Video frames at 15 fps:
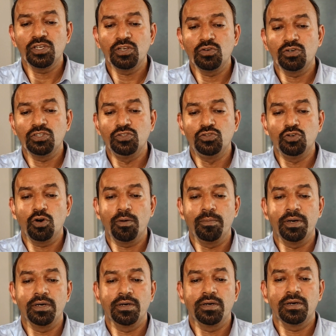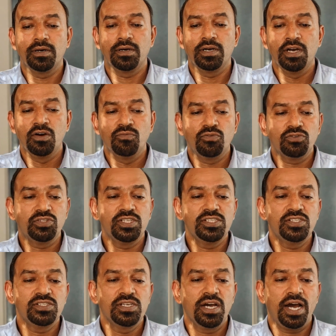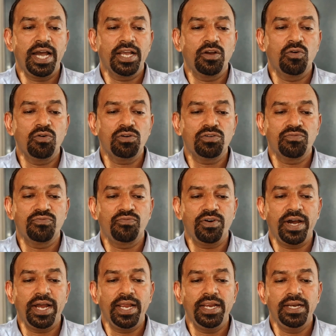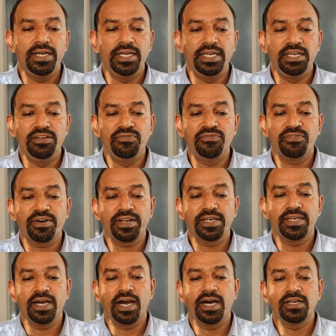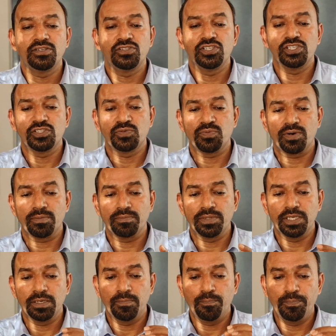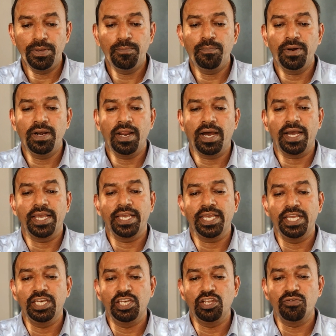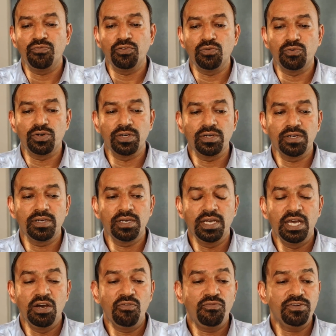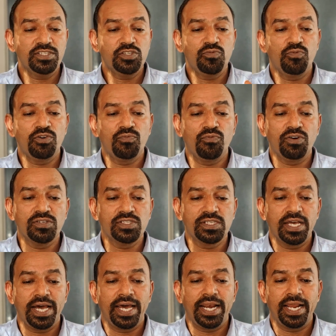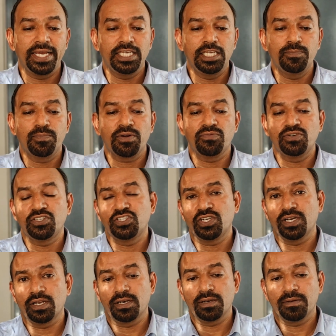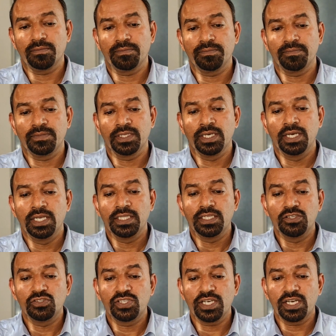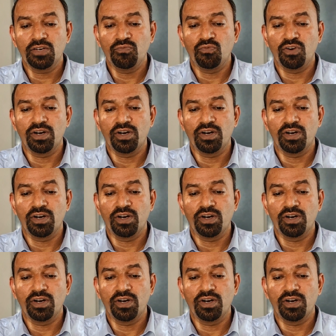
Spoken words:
your job? For this, I got 5 different answers from the people I interviewed. First one was an IT professional. The second